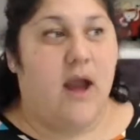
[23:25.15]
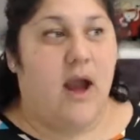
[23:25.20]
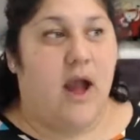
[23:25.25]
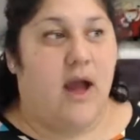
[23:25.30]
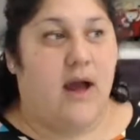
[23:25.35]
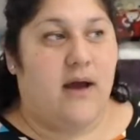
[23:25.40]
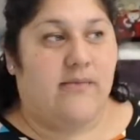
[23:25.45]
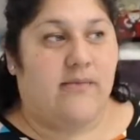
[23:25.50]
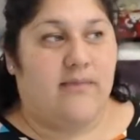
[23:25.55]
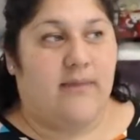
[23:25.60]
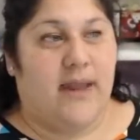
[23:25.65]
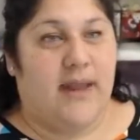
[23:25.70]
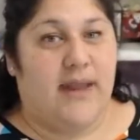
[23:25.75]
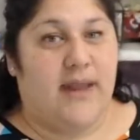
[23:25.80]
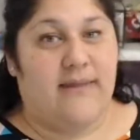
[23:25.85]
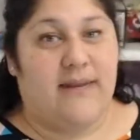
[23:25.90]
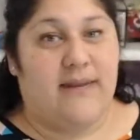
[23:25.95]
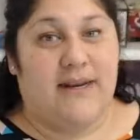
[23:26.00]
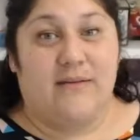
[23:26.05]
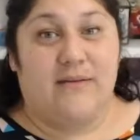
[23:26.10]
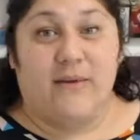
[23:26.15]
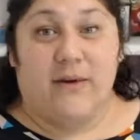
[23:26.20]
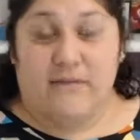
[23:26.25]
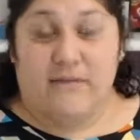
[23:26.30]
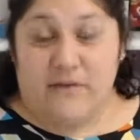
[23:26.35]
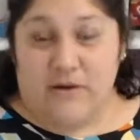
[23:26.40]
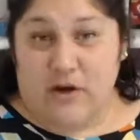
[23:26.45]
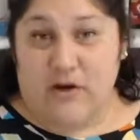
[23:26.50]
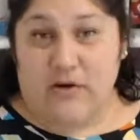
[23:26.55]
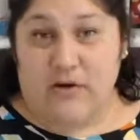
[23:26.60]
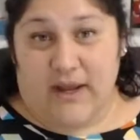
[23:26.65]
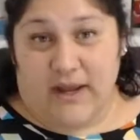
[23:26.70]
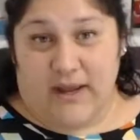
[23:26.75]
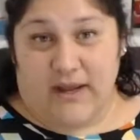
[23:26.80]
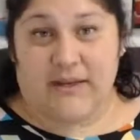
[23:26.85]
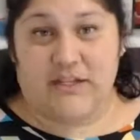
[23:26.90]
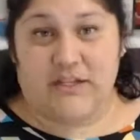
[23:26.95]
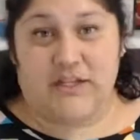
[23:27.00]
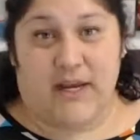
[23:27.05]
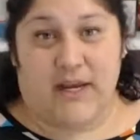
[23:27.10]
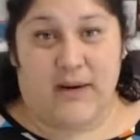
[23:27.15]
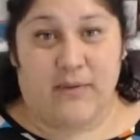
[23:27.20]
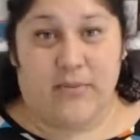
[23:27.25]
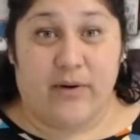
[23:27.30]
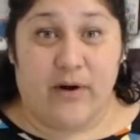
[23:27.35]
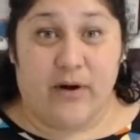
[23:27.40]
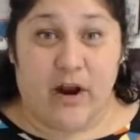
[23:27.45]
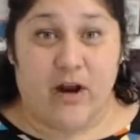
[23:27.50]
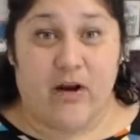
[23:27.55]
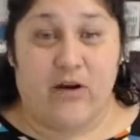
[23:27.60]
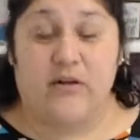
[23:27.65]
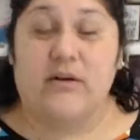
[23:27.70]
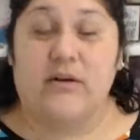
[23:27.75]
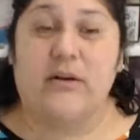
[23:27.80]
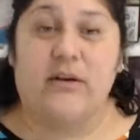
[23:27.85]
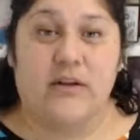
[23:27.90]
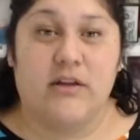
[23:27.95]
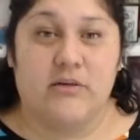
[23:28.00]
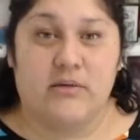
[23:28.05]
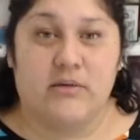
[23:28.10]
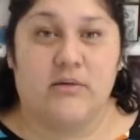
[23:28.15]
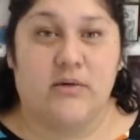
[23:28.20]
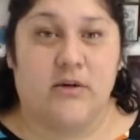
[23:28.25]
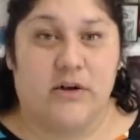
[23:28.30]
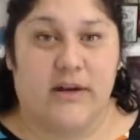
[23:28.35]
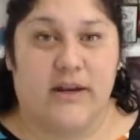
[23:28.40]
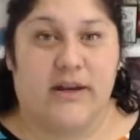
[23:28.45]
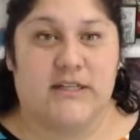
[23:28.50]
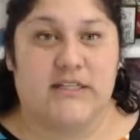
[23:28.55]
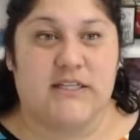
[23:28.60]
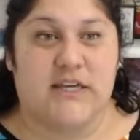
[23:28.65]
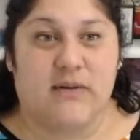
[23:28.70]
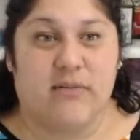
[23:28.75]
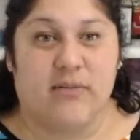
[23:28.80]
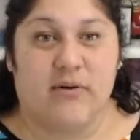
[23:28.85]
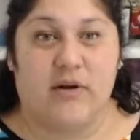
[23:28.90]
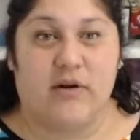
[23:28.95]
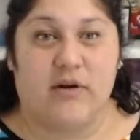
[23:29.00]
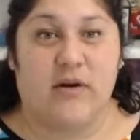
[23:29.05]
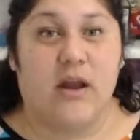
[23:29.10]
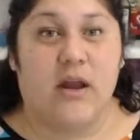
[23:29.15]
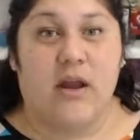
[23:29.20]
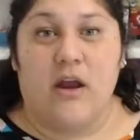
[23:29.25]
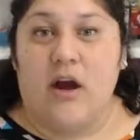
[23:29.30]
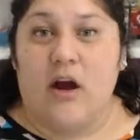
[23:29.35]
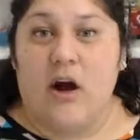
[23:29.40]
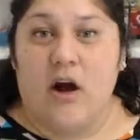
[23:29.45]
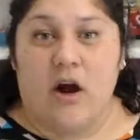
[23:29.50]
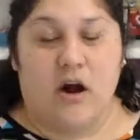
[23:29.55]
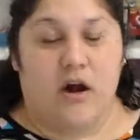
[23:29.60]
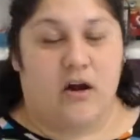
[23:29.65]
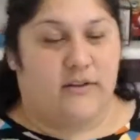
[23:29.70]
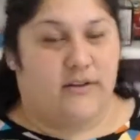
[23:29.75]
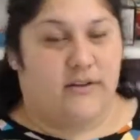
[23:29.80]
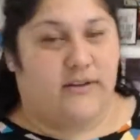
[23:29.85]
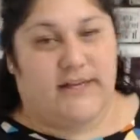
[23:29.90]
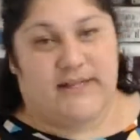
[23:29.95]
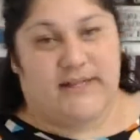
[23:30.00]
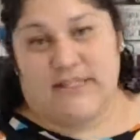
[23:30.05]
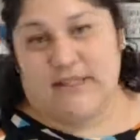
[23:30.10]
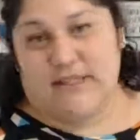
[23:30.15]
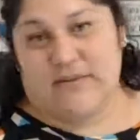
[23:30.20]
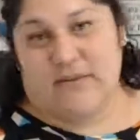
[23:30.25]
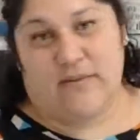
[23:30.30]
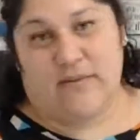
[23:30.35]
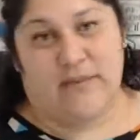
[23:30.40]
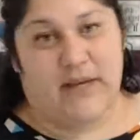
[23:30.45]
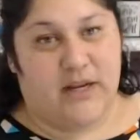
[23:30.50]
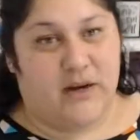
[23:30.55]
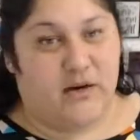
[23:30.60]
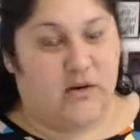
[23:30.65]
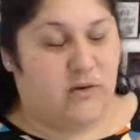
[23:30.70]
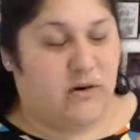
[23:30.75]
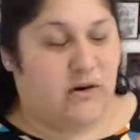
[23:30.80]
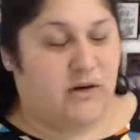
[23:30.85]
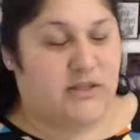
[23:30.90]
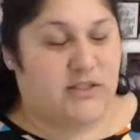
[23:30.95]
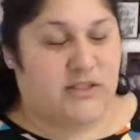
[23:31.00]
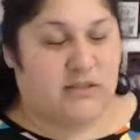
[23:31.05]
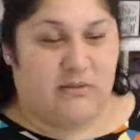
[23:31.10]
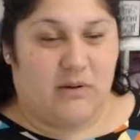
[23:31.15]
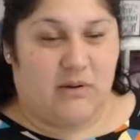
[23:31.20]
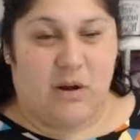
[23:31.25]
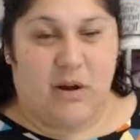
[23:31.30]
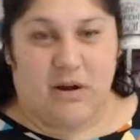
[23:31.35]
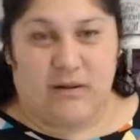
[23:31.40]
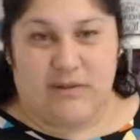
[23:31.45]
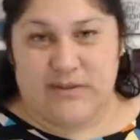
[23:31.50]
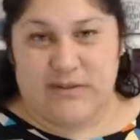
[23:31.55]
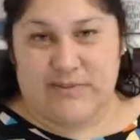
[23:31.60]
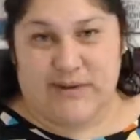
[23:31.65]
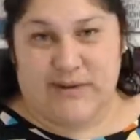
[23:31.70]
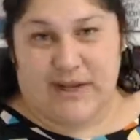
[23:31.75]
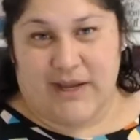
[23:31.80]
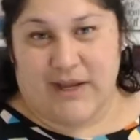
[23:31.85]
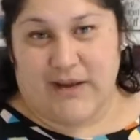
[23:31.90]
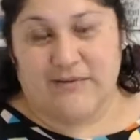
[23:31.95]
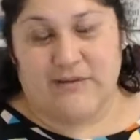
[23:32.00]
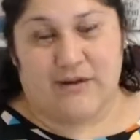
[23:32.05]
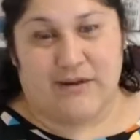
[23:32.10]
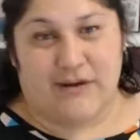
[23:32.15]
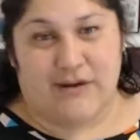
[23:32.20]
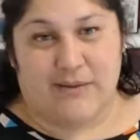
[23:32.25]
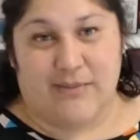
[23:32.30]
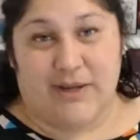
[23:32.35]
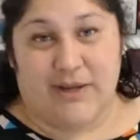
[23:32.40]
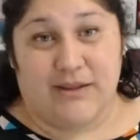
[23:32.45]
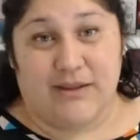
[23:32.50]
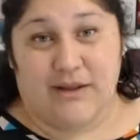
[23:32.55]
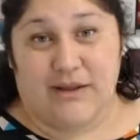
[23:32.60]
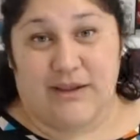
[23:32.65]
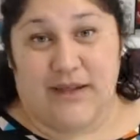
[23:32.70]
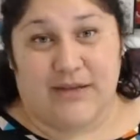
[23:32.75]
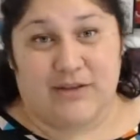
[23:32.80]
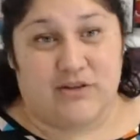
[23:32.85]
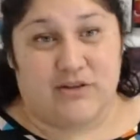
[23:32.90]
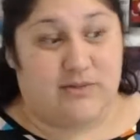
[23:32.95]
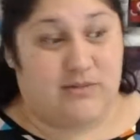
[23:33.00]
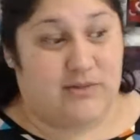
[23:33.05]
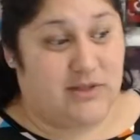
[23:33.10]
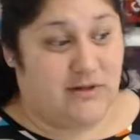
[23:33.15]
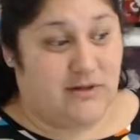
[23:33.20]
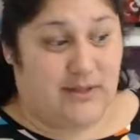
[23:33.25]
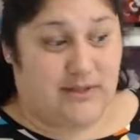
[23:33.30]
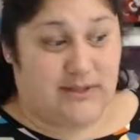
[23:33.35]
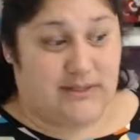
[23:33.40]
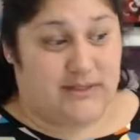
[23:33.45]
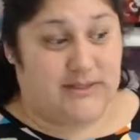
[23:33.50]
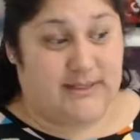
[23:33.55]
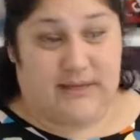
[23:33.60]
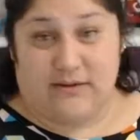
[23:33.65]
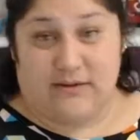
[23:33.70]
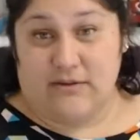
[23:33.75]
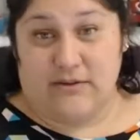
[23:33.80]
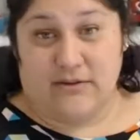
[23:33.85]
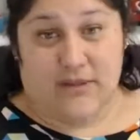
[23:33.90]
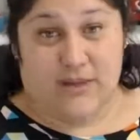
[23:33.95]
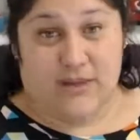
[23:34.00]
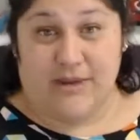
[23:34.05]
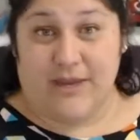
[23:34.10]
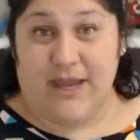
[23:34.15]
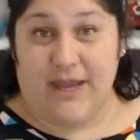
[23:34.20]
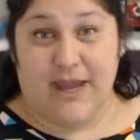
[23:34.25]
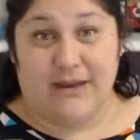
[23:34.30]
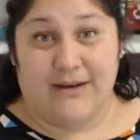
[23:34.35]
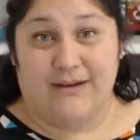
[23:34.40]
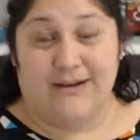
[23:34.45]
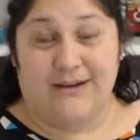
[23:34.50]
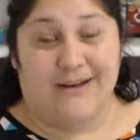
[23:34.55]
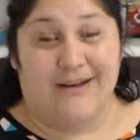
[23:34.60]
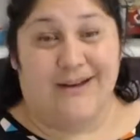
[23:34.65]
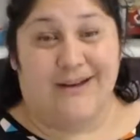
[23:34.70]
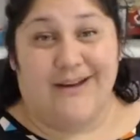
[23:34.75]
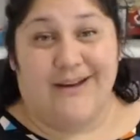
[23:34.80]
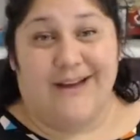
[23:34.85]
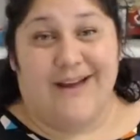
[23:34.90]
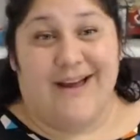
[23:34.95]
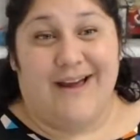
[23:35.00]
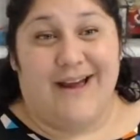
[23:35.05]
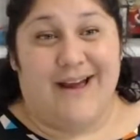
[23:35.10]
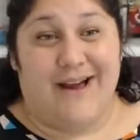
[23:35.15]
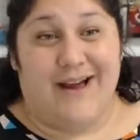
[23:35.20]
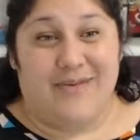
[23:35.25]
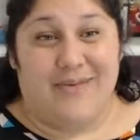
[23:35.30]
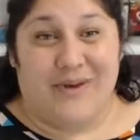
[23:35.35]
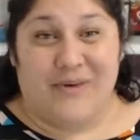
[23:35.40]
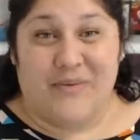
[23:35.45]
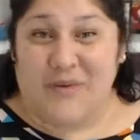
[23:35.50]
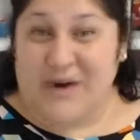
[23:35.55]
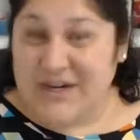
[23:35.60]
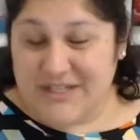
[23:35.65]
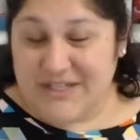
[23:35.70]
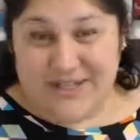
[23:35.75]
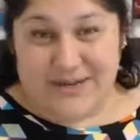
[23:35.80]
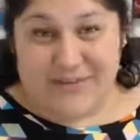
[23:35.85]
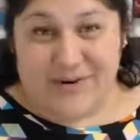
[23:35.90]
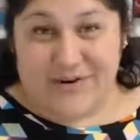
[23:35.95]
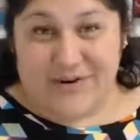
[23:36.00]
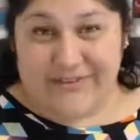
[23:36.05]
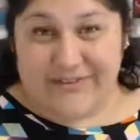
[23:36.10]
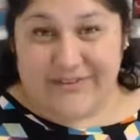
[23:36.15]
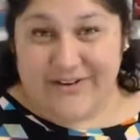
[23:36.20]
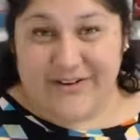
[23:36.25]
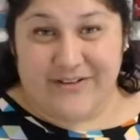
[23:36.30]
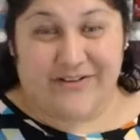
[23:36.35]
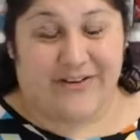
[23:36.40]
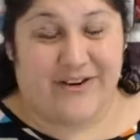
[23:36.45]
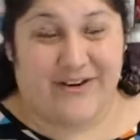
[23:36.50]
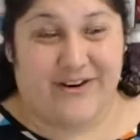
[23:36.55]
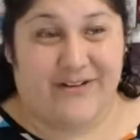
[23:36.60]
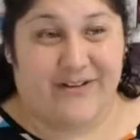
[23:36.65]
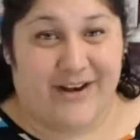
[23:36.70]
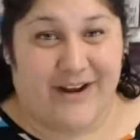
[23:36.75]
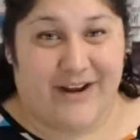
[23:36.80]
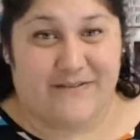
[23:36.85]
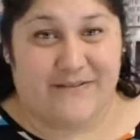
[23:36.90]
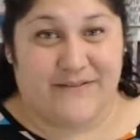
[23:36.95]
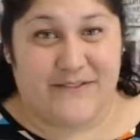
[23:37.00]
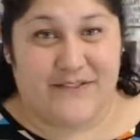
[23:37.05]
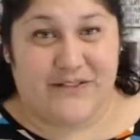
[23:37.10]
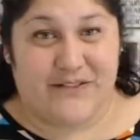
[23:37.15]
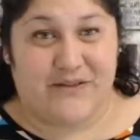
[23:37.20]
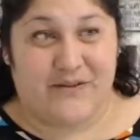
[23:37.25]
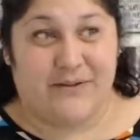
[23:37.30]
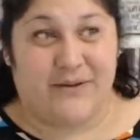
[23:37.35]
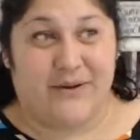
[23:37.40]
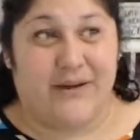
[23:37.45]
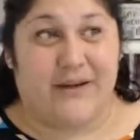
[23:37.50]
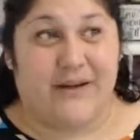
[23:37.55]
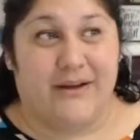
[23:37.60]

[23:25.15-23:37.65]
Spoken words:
And then if you go to hashtag pro, you enroll in hashtag pro, all the lessons from the mini course, all those PDFs are going to be in the classroom, so you can just download them again and watch them over and over. You don't have to